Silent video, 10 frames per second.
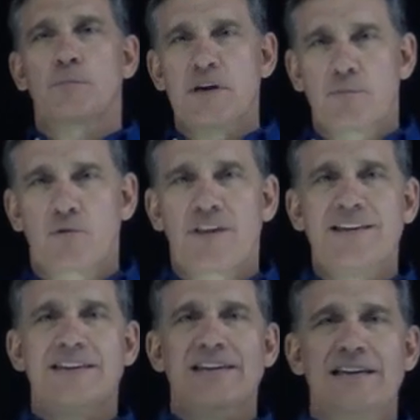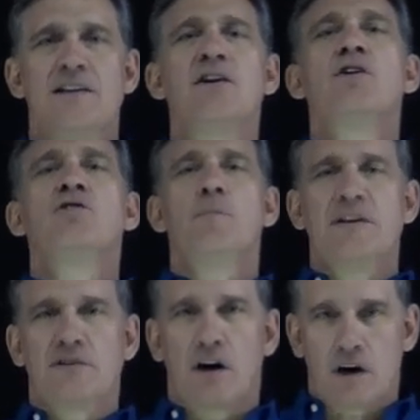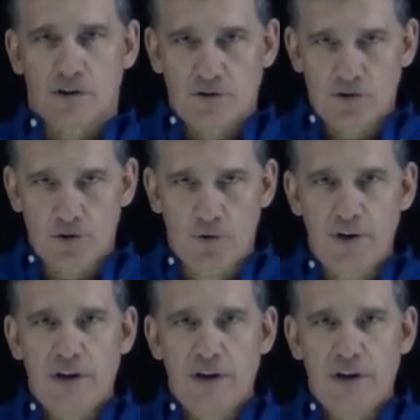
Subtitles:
people, they need to be talked to